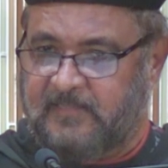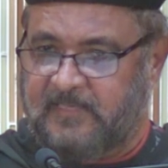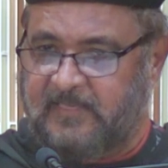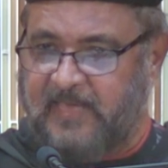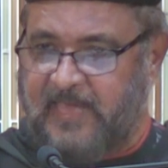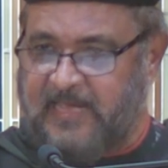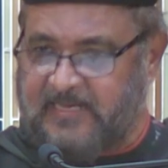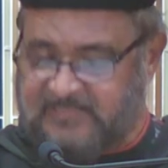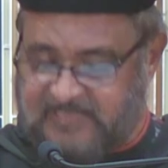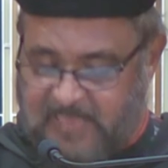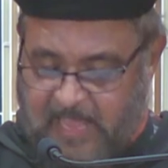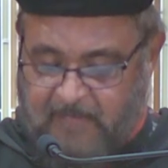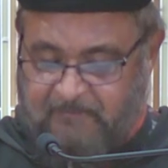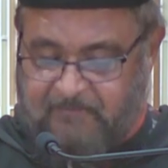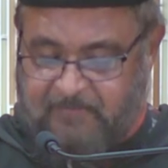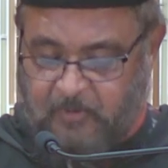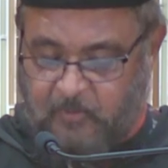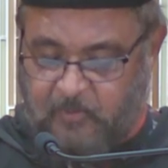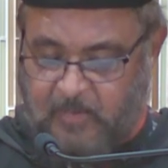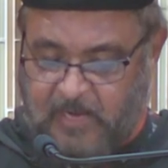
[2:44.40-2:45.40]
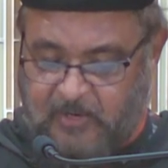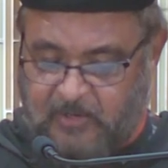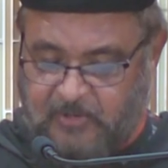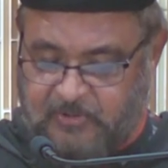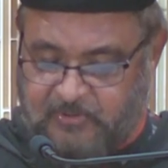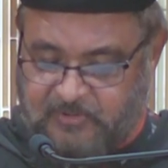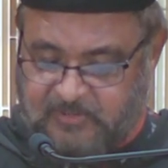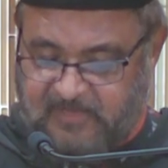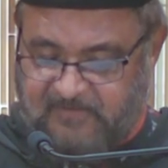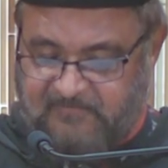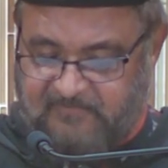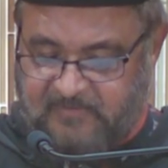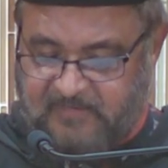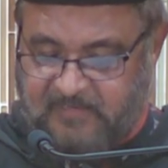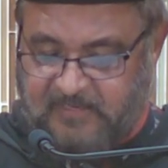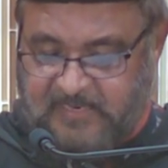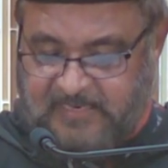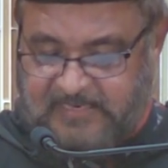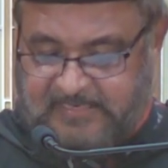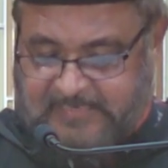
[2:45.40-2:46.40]
the example we are going to give
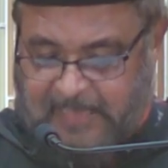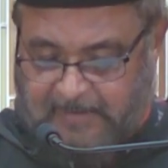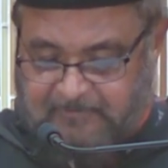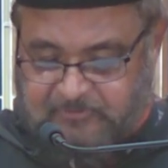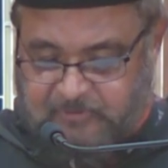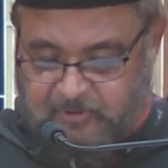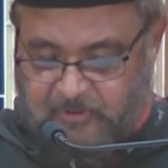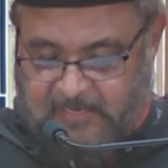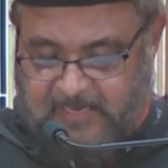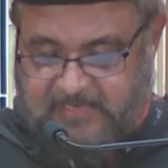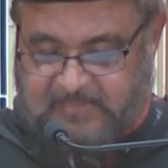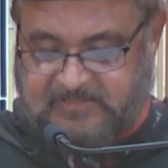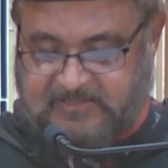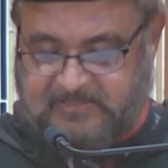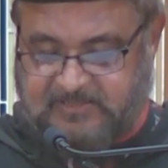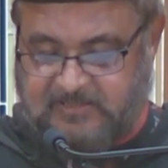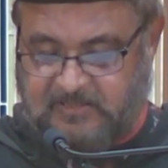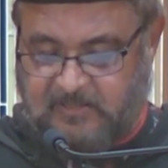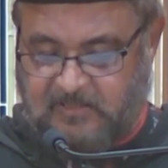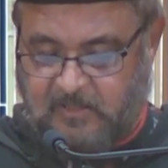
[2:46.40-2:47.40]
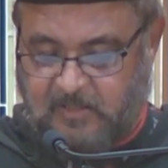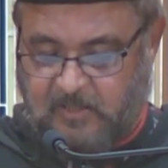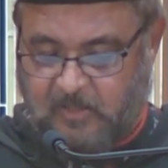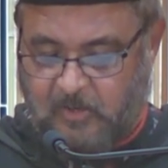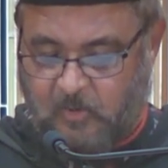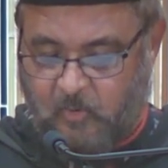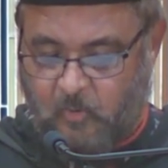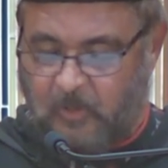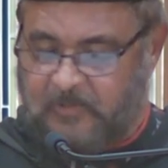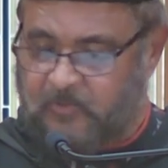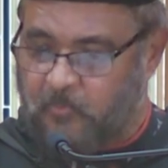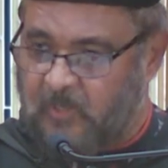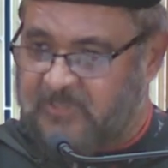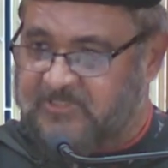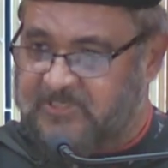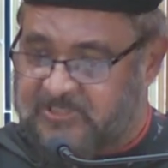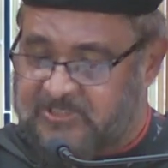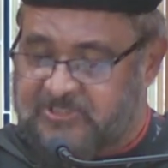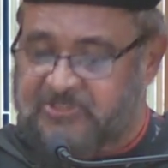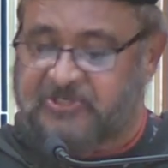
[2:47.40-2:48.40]
encapsulates what
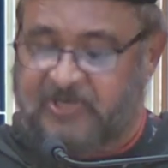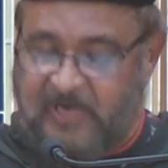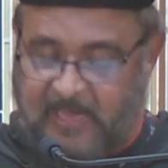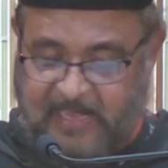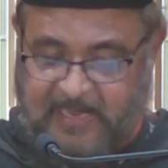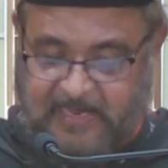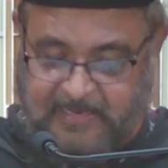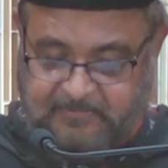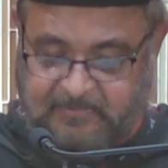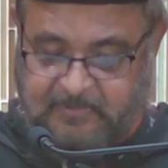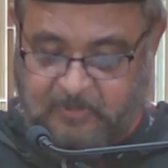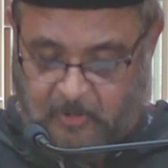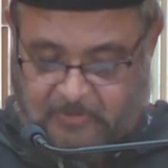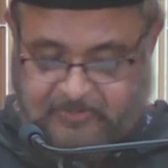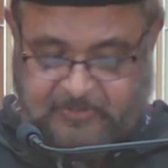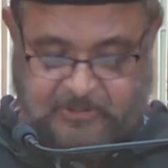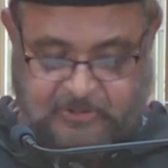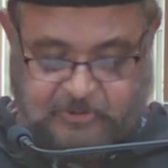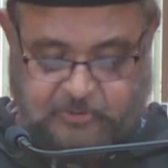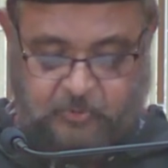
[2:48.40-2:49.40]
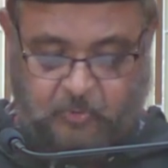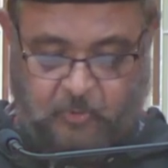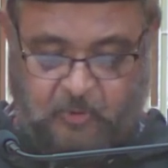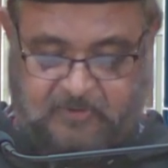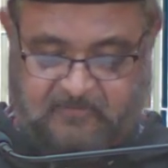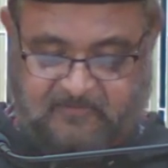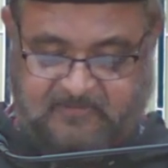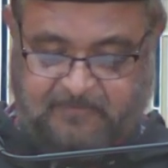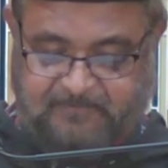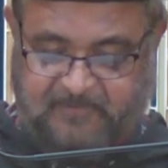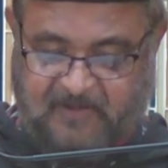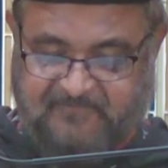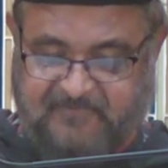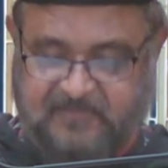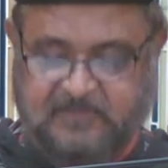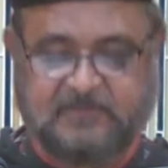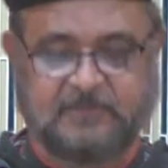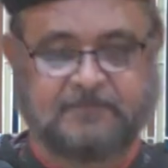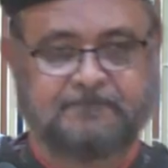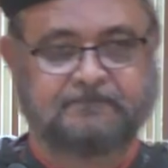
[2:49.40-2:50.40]
was inscribed on the sword of the
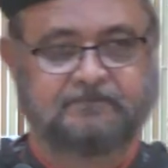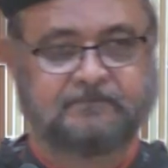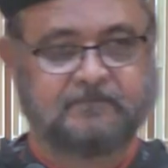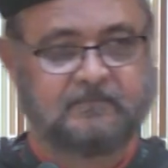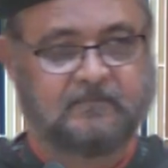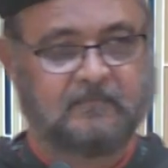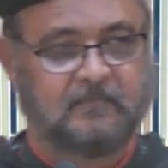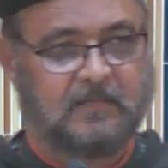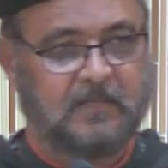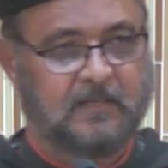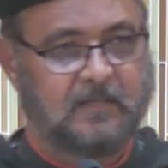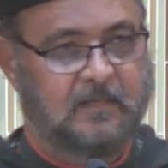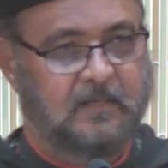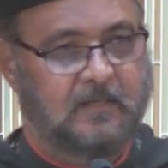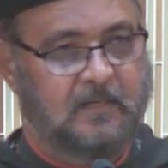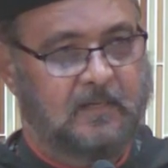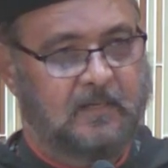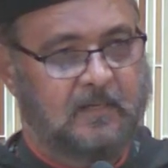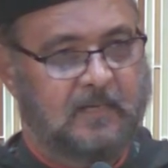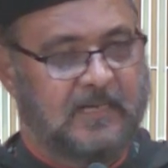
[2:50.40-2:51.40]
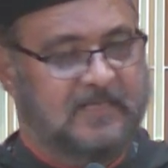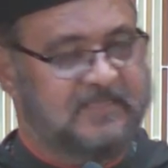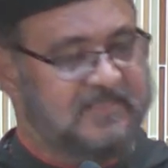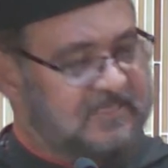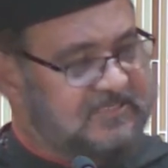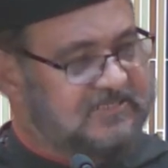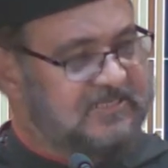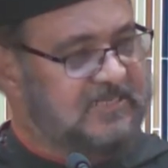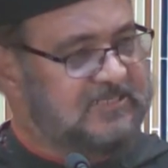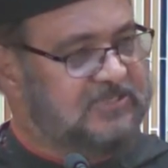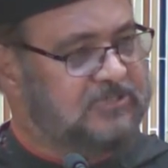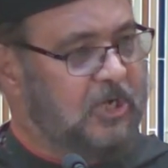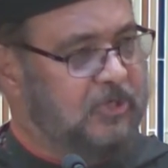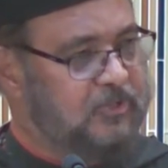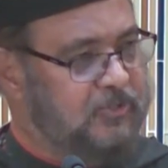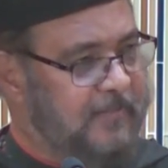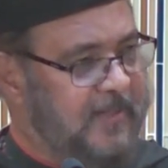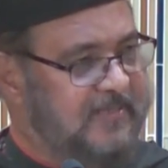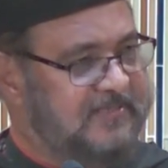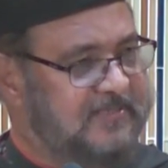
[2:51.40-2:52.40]
Prophet. And this is
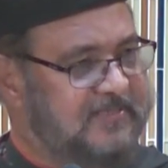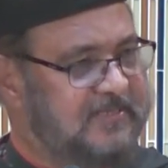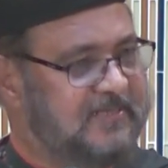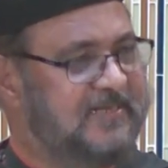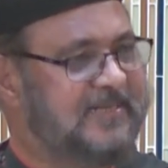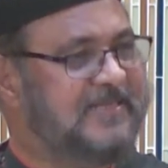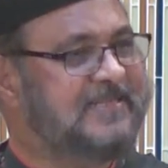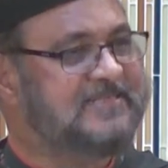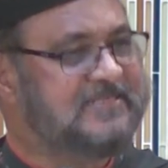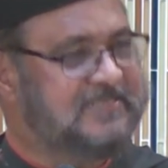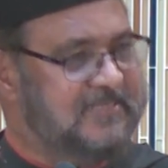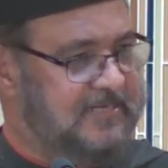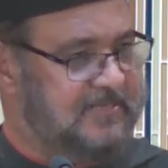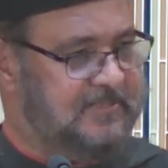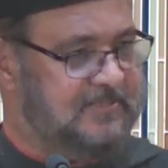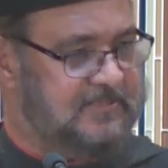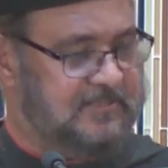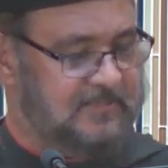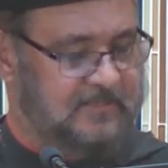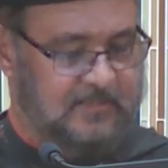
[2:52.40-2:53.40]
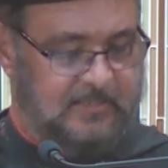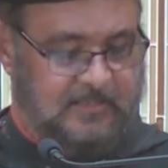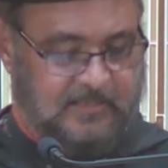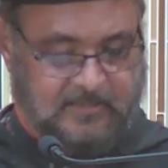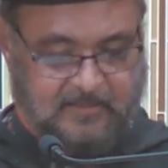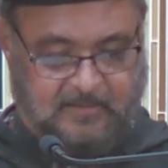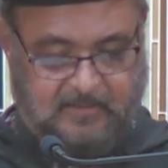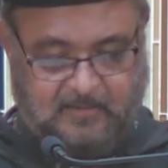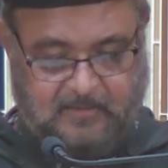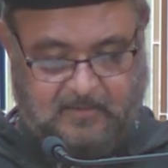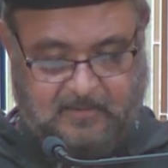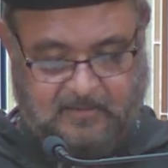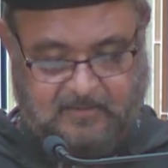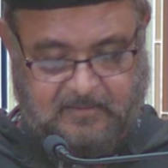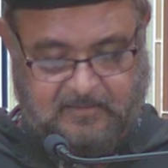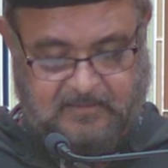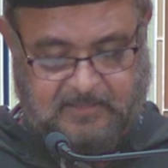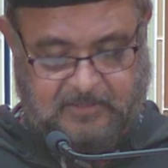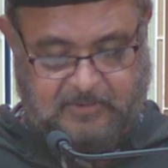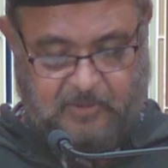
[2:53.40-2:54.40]
documented in the incident
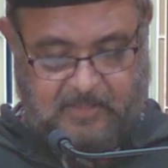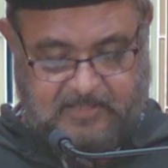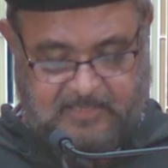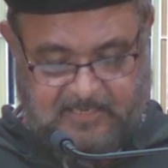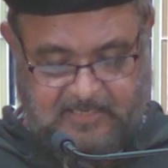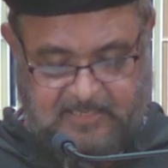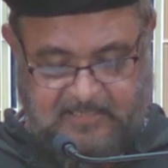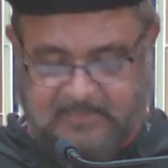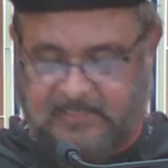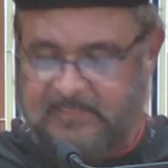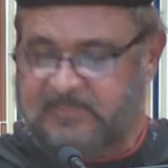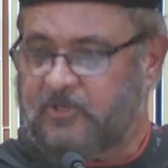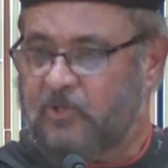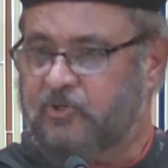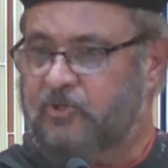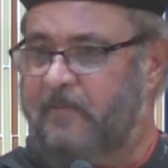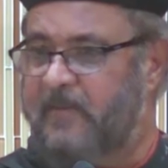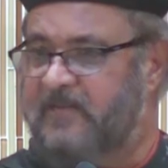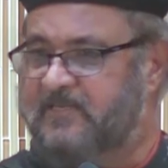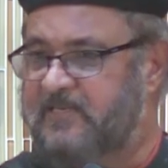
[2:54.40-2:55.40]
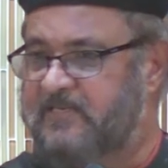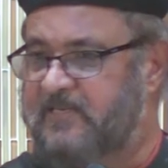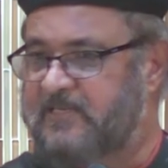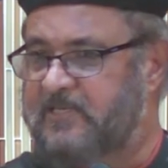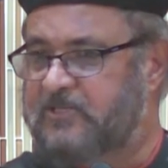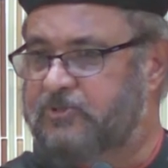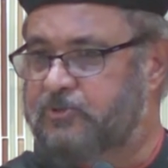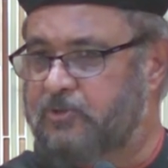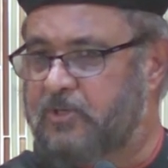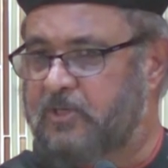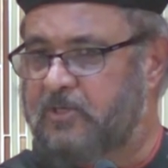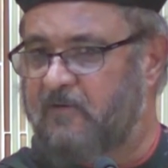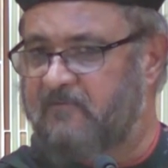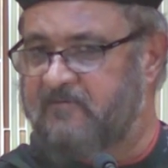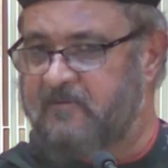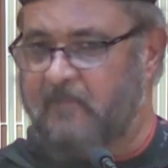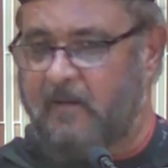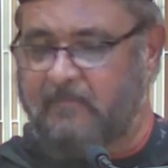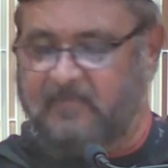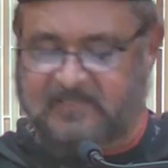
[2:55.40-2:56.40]
that occurred is documented in the Sunan
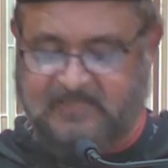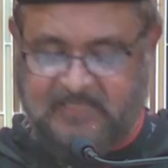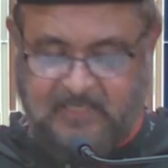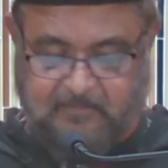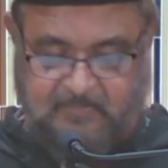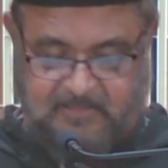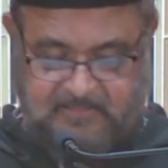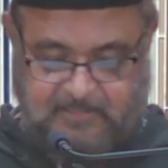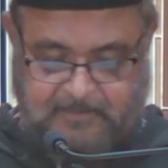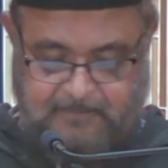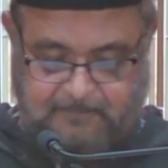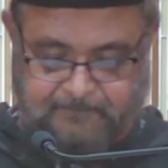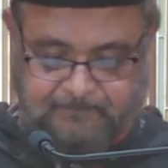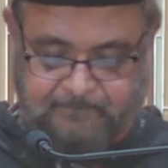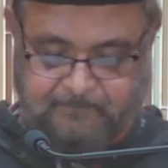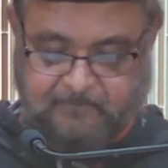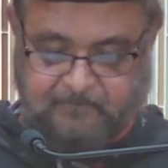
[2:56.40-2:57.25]
of Imam Tirmidhi.